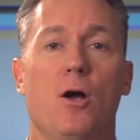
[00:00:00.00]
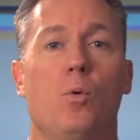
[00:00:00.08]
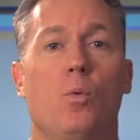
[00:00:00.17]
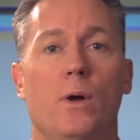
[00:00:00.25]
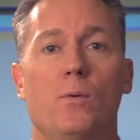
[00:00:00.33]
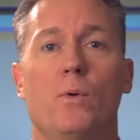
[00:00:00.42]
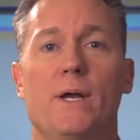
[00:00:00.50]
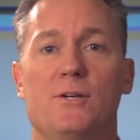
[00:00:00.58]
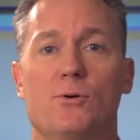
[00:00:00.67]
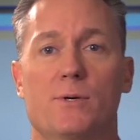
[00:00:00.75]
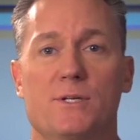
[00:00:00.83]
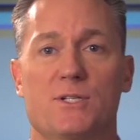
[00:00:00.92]
One-way
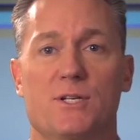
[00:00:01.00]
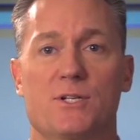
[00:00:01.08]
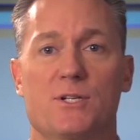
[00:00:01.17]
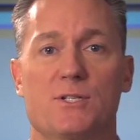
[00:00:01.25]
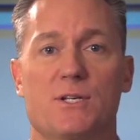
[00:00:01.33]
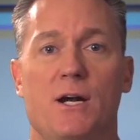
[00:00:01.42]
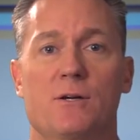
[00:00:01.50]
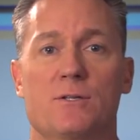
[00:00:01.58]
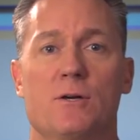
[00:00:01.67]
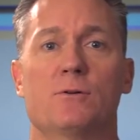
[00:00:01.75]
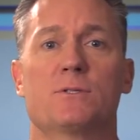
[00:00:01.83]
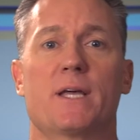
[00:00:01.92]
door decisions are
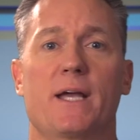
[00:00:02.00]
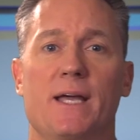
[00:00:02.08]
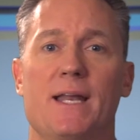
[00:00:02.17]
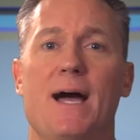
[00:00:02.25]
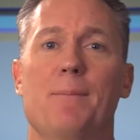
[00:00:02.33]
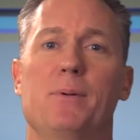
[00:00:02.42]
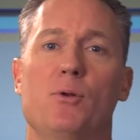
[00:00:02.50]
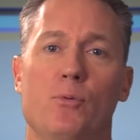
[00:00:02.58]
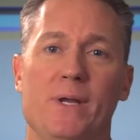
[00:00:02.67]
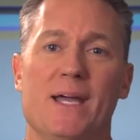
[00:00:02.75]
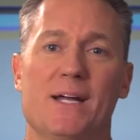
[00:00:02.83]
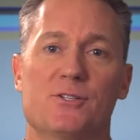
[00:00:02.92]
those that cannot be
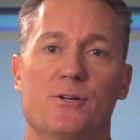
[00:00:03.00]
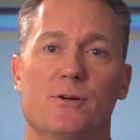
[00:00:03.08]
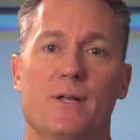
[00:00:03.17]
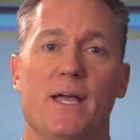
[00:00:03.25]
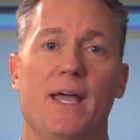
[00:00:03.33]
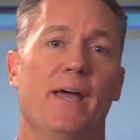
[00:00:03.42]
re-entered